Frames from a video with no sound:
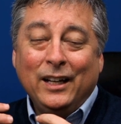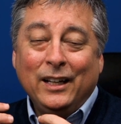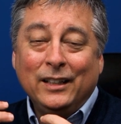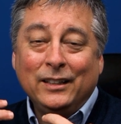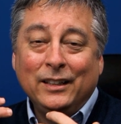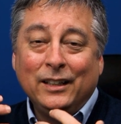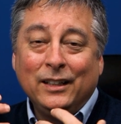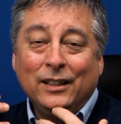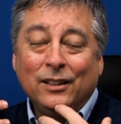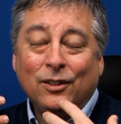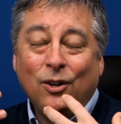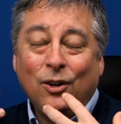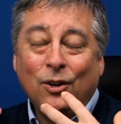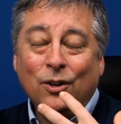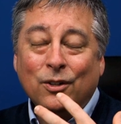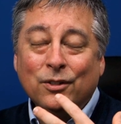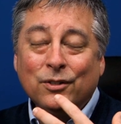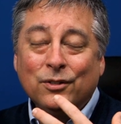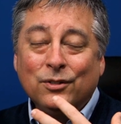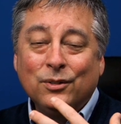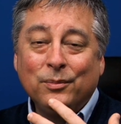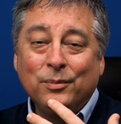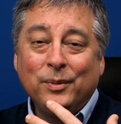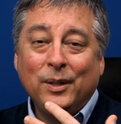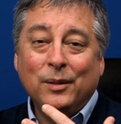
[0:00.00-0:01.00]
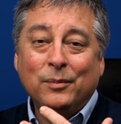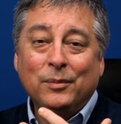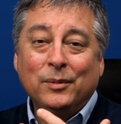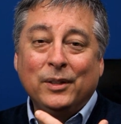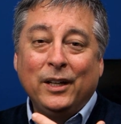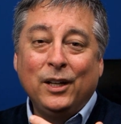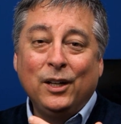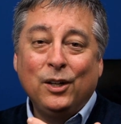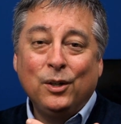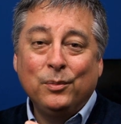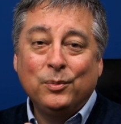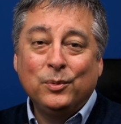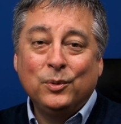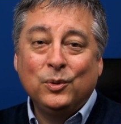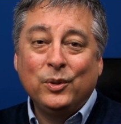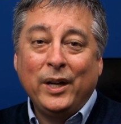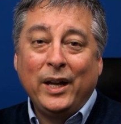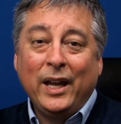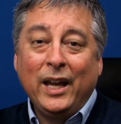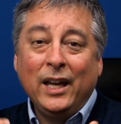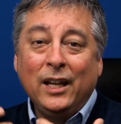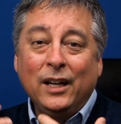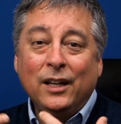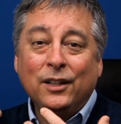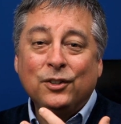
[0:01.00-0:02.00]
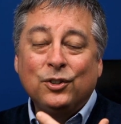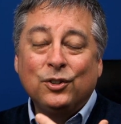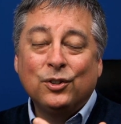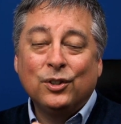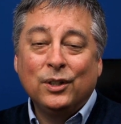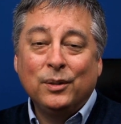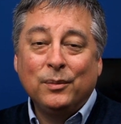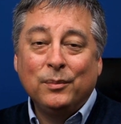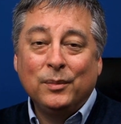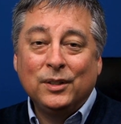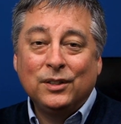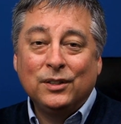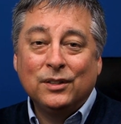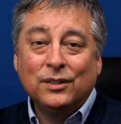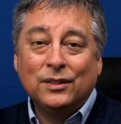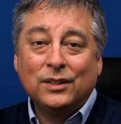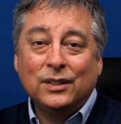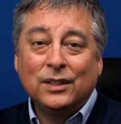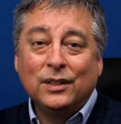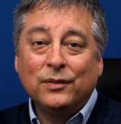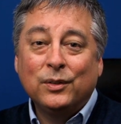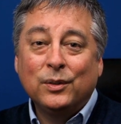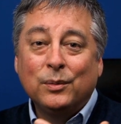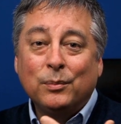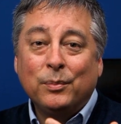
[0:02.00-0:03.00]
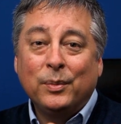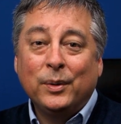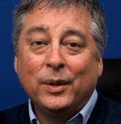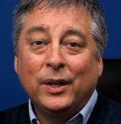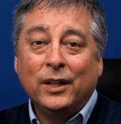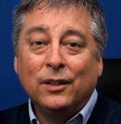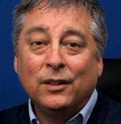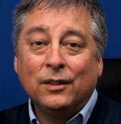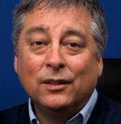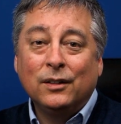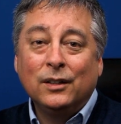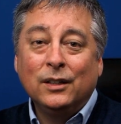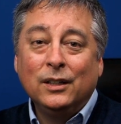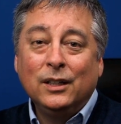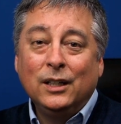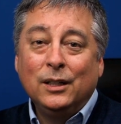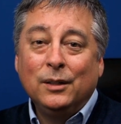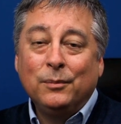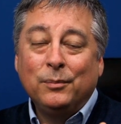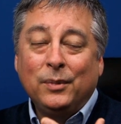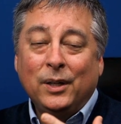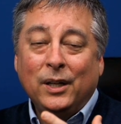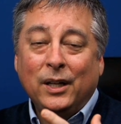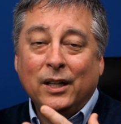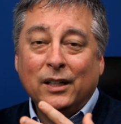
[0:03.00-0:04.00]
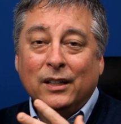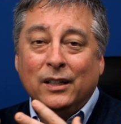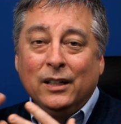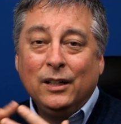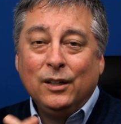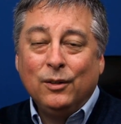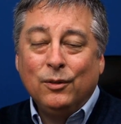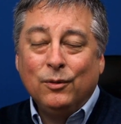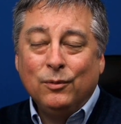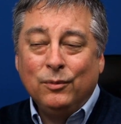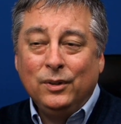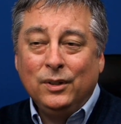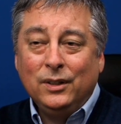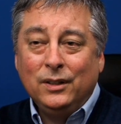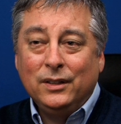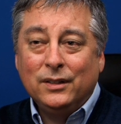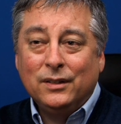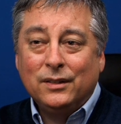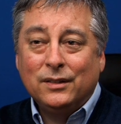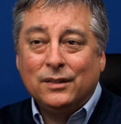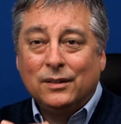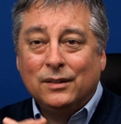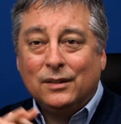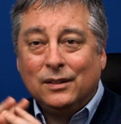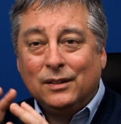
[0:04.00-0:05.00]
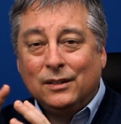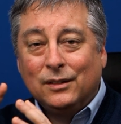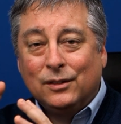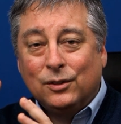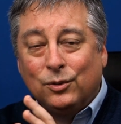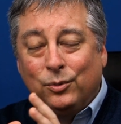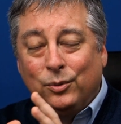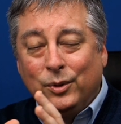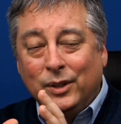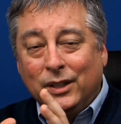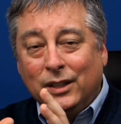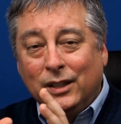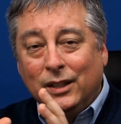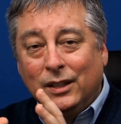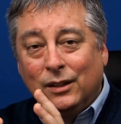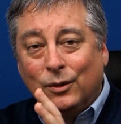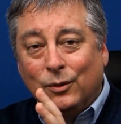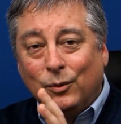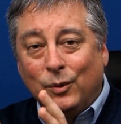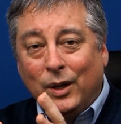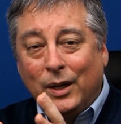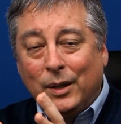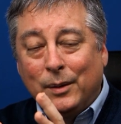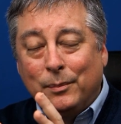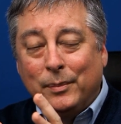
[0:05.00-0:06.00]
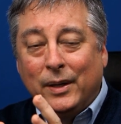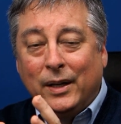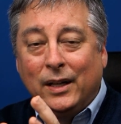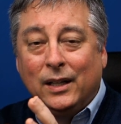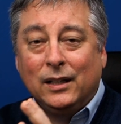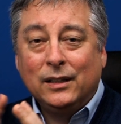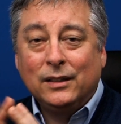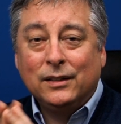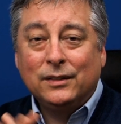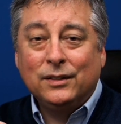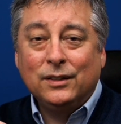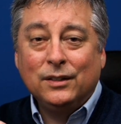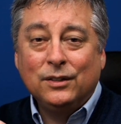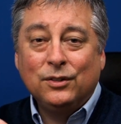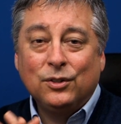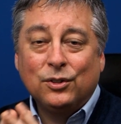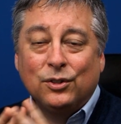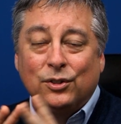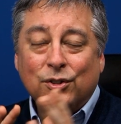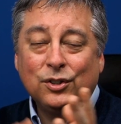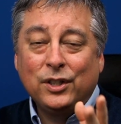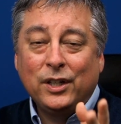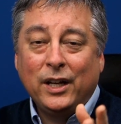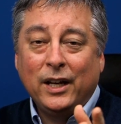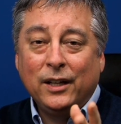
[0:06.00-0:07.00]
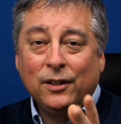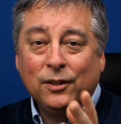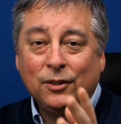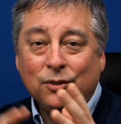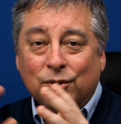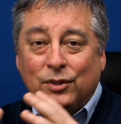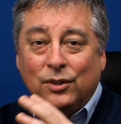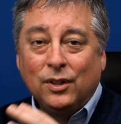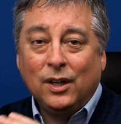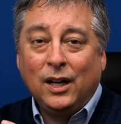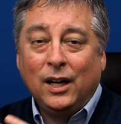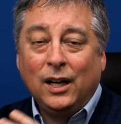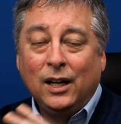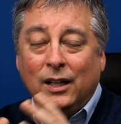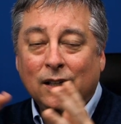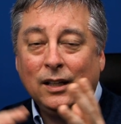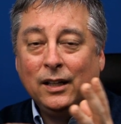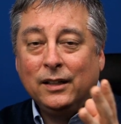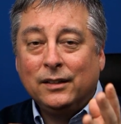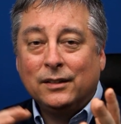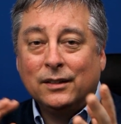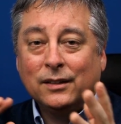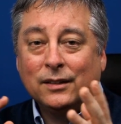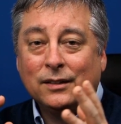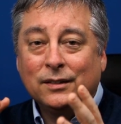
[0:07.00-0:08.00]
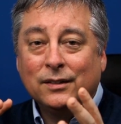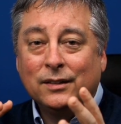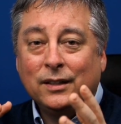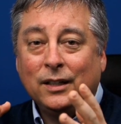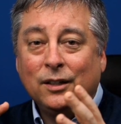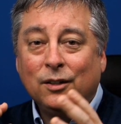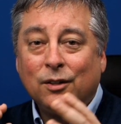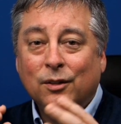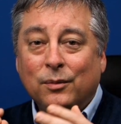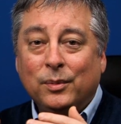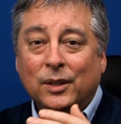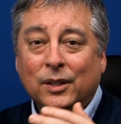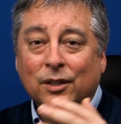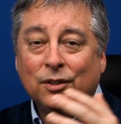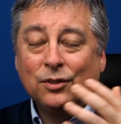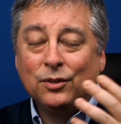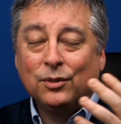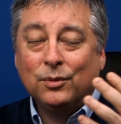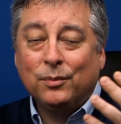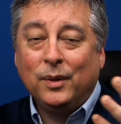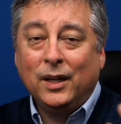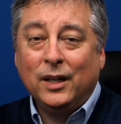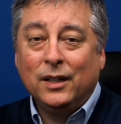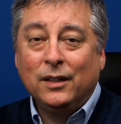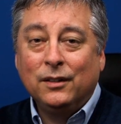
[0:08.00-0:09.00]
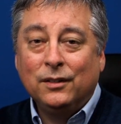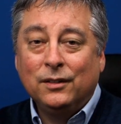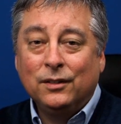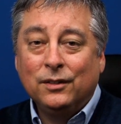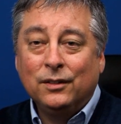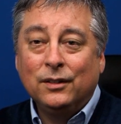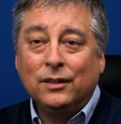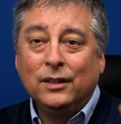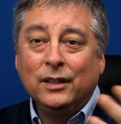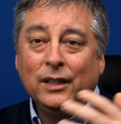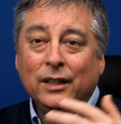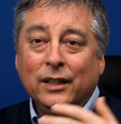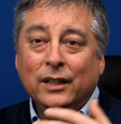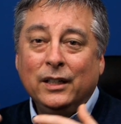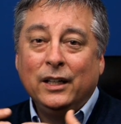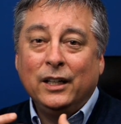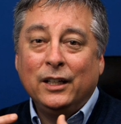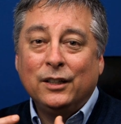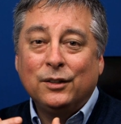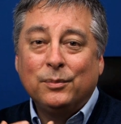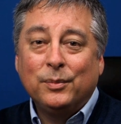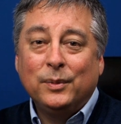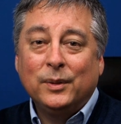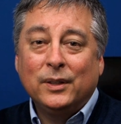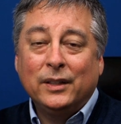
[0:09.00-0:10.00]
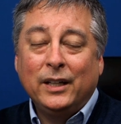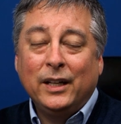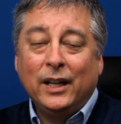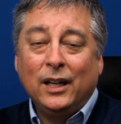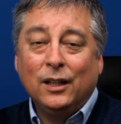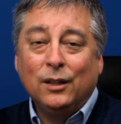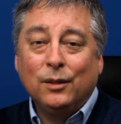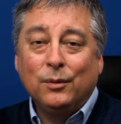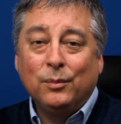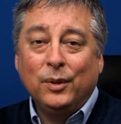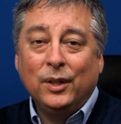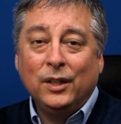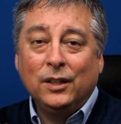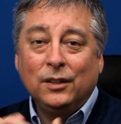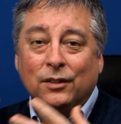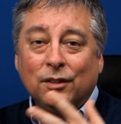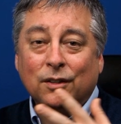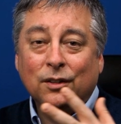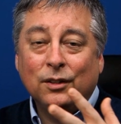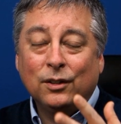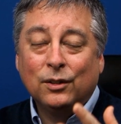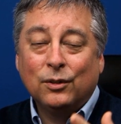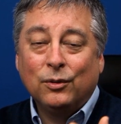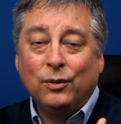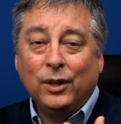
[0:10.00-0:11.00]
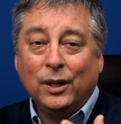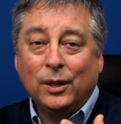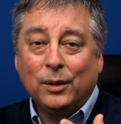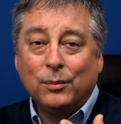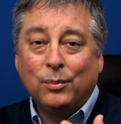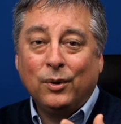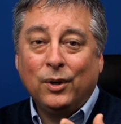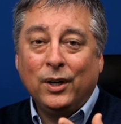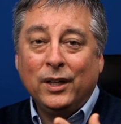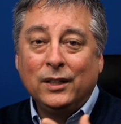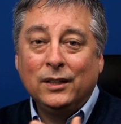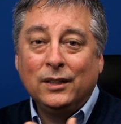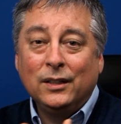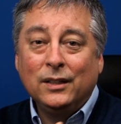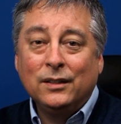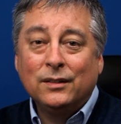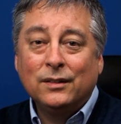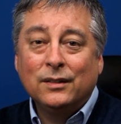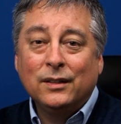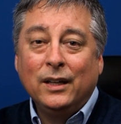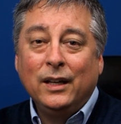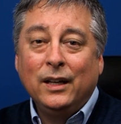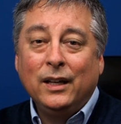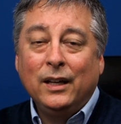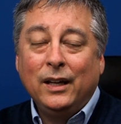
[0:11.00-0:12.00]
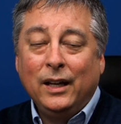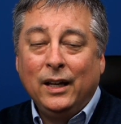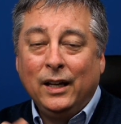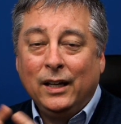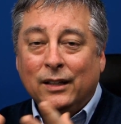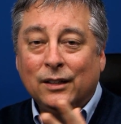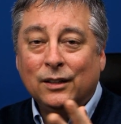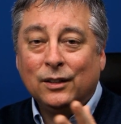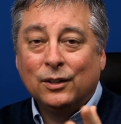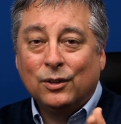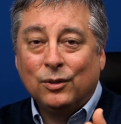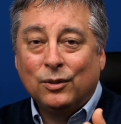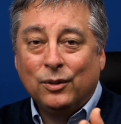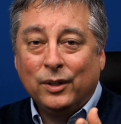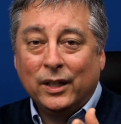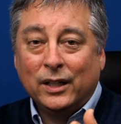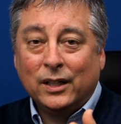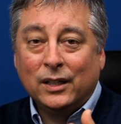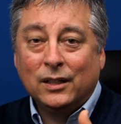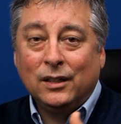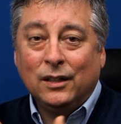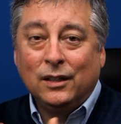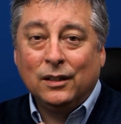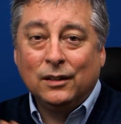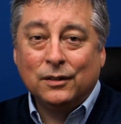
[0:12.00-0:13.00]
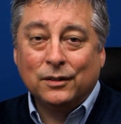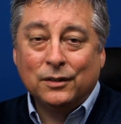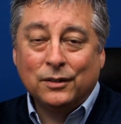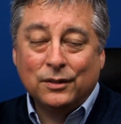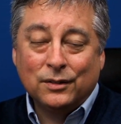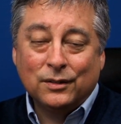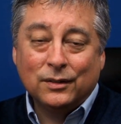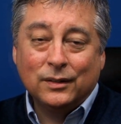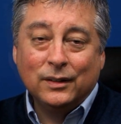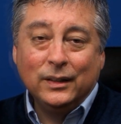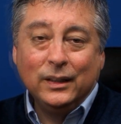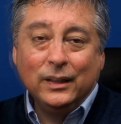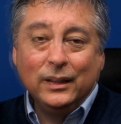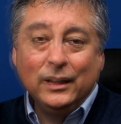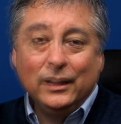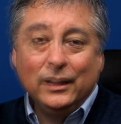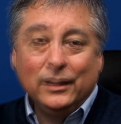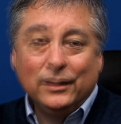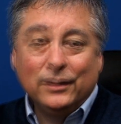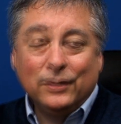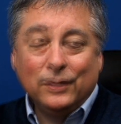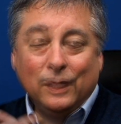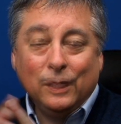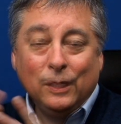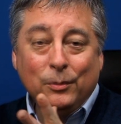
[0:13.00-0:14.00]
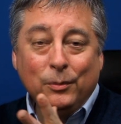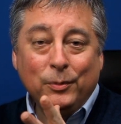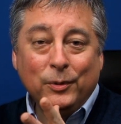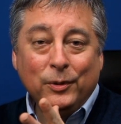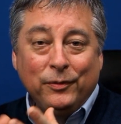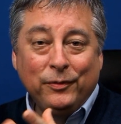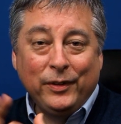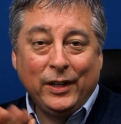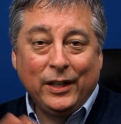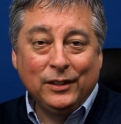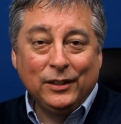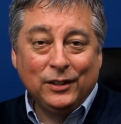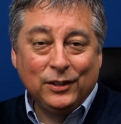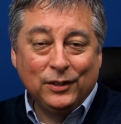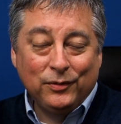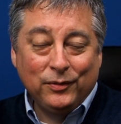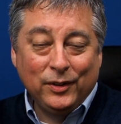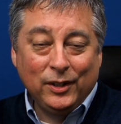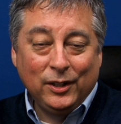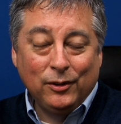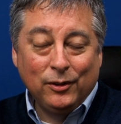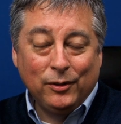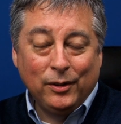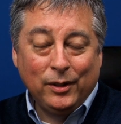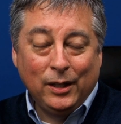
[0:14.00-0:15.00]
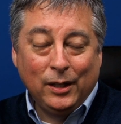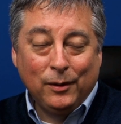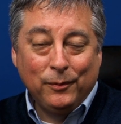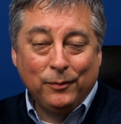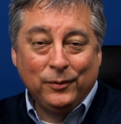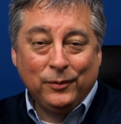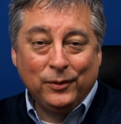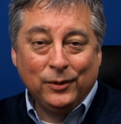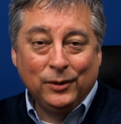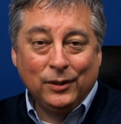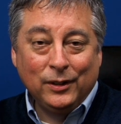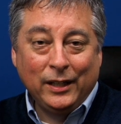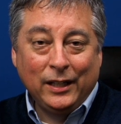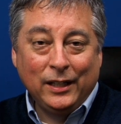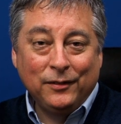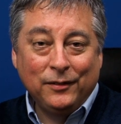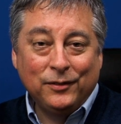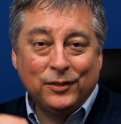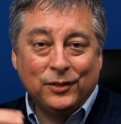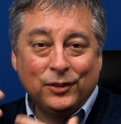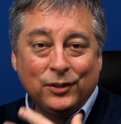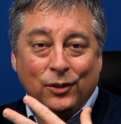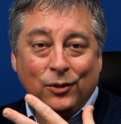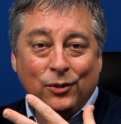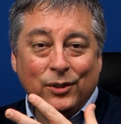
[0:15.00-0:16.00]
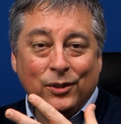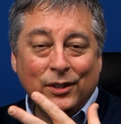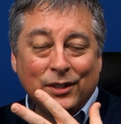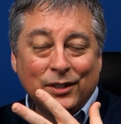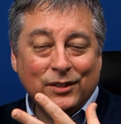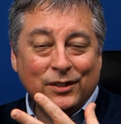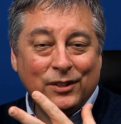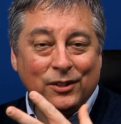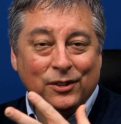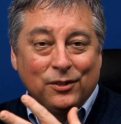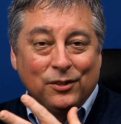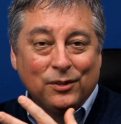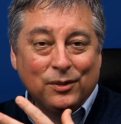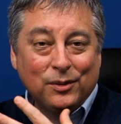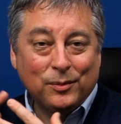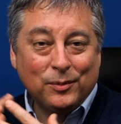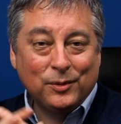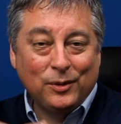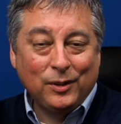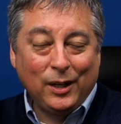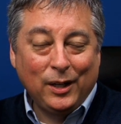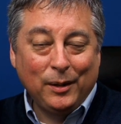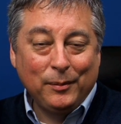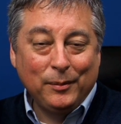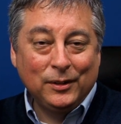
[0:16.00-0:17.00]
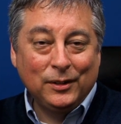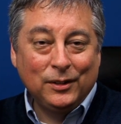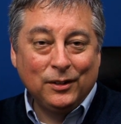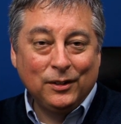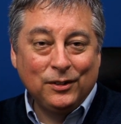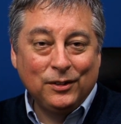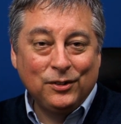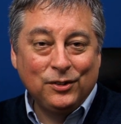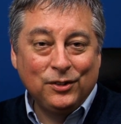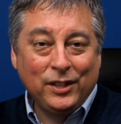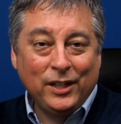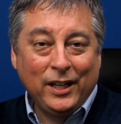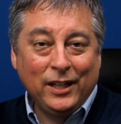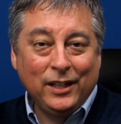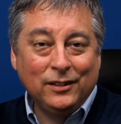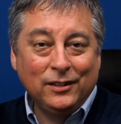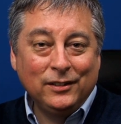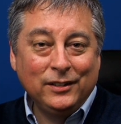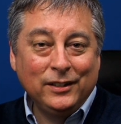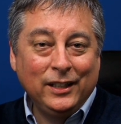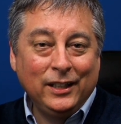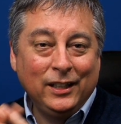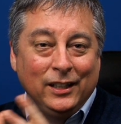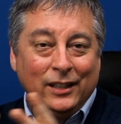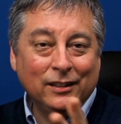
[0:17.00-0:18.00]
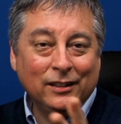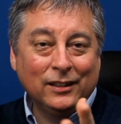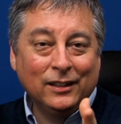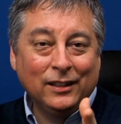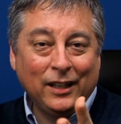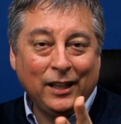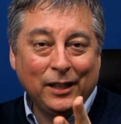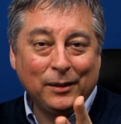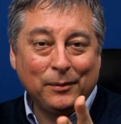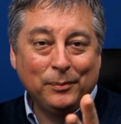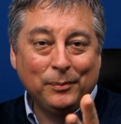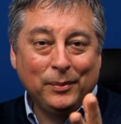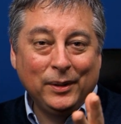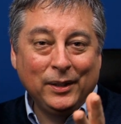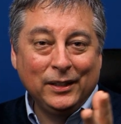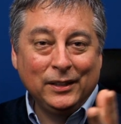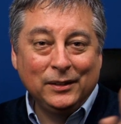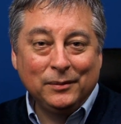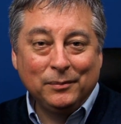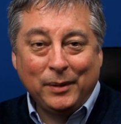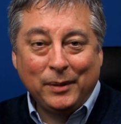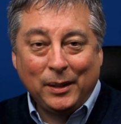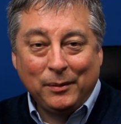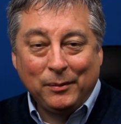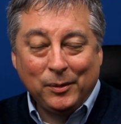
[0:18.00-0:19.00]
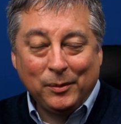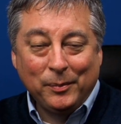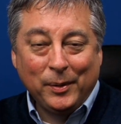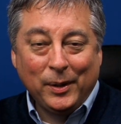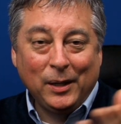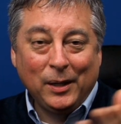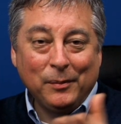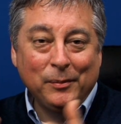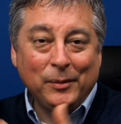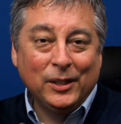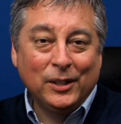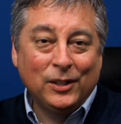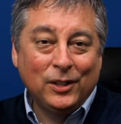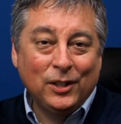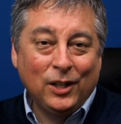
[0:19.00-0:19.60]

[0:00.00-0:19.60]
And then also be able to help you edit your images even better by really tweaking the white balances, your shadows, your highlights, et cetera, because your monitor has been calibrated to the correct brightness and the correct colors. So I hope you found this video helpful, and if so, consider subscribing to the channel, hitting the like button, maybe buy me a